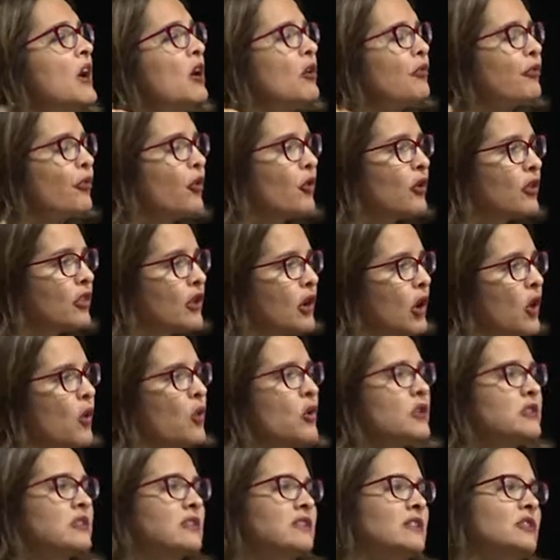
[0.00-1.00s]
for the
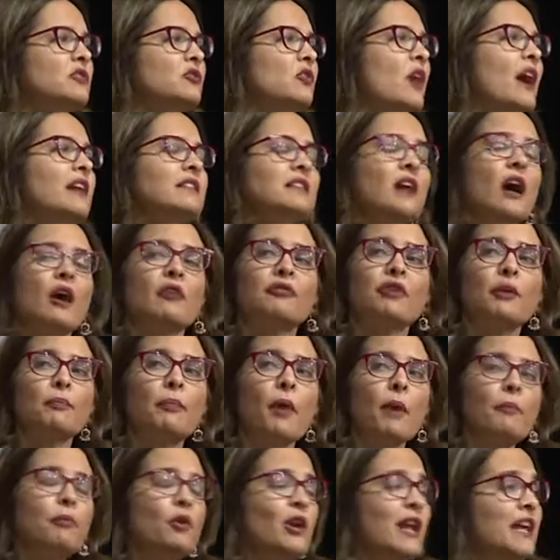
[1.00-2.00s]
lowest strata of the
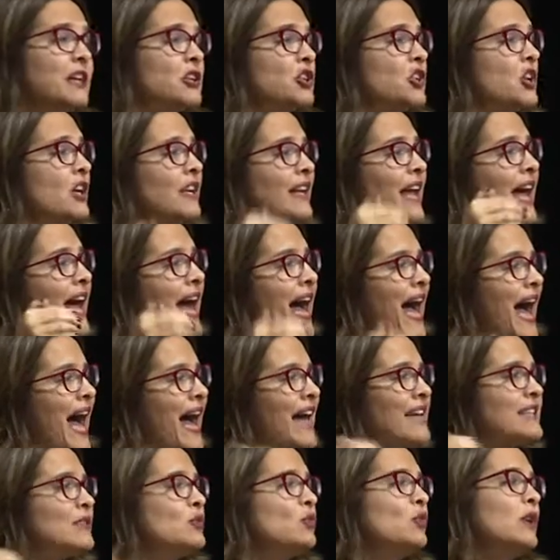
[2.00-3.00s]
population
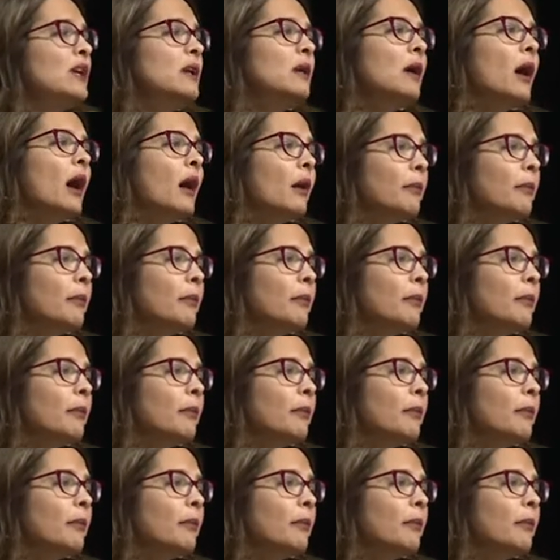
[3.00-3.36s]
as we